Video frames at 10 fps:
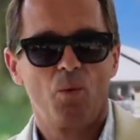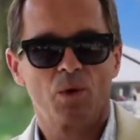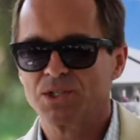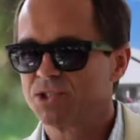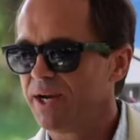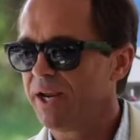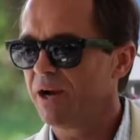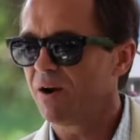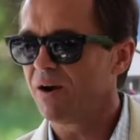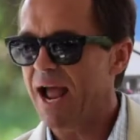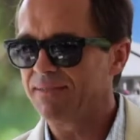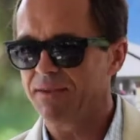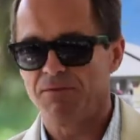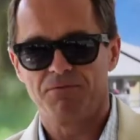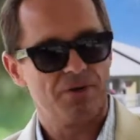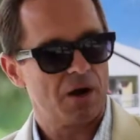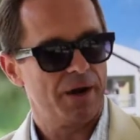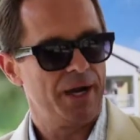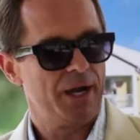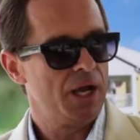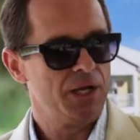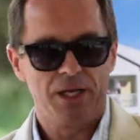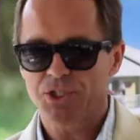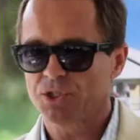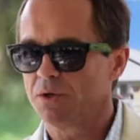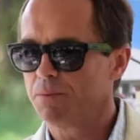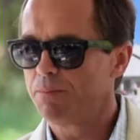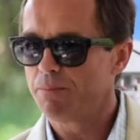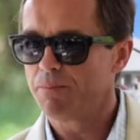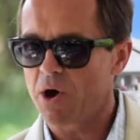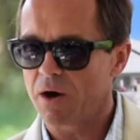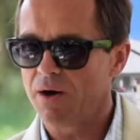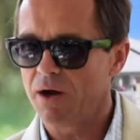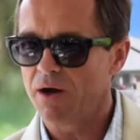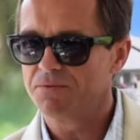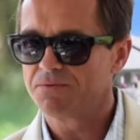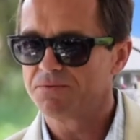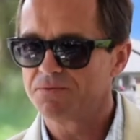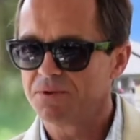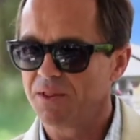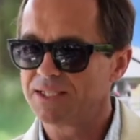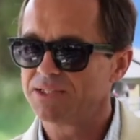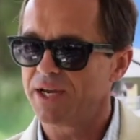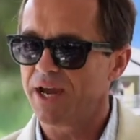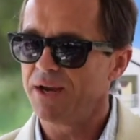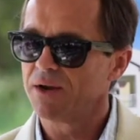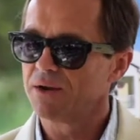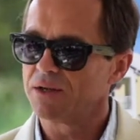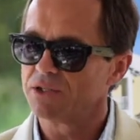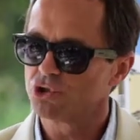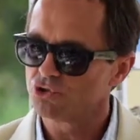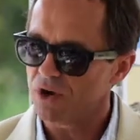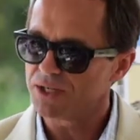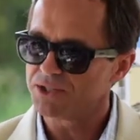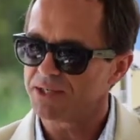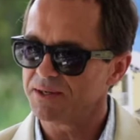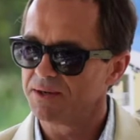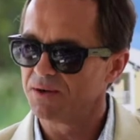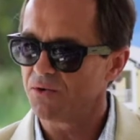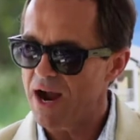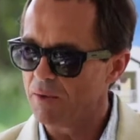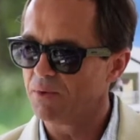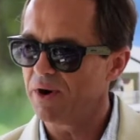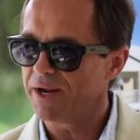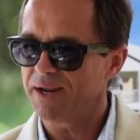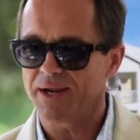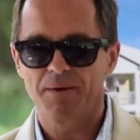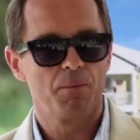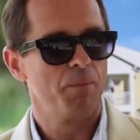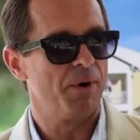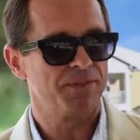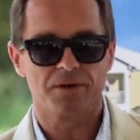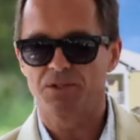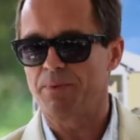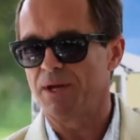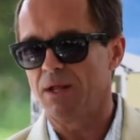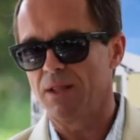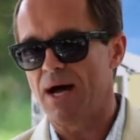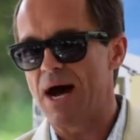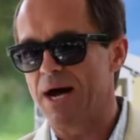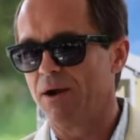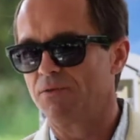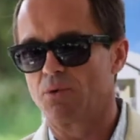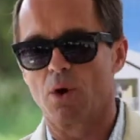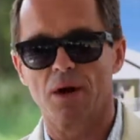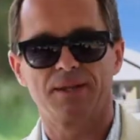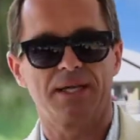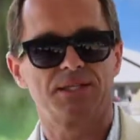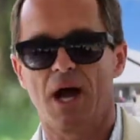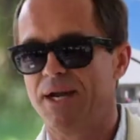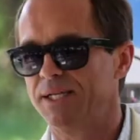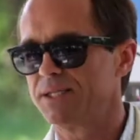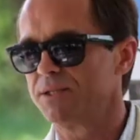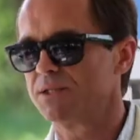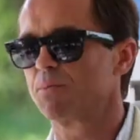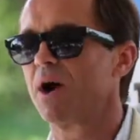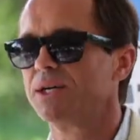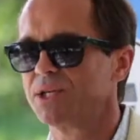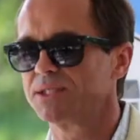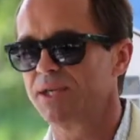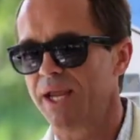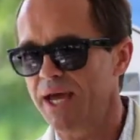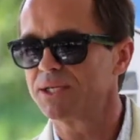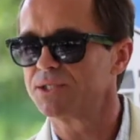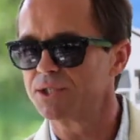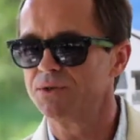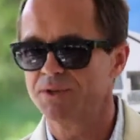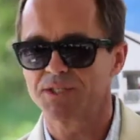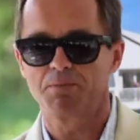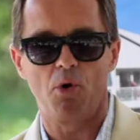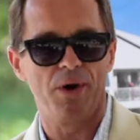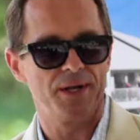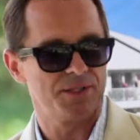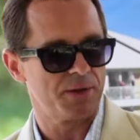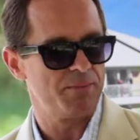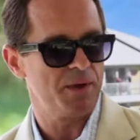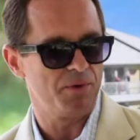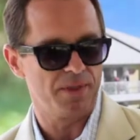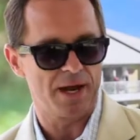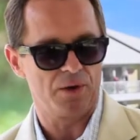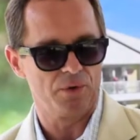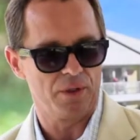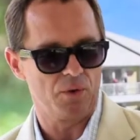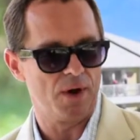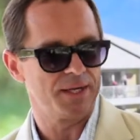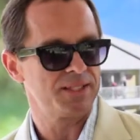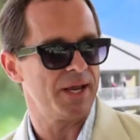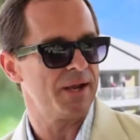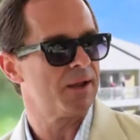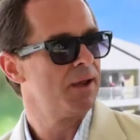we're sitting here at the very initial part of, let's say, construction, groundbreaking. But there's been a lot of work that's gone into this project to get us to this point. And some people that I really want to take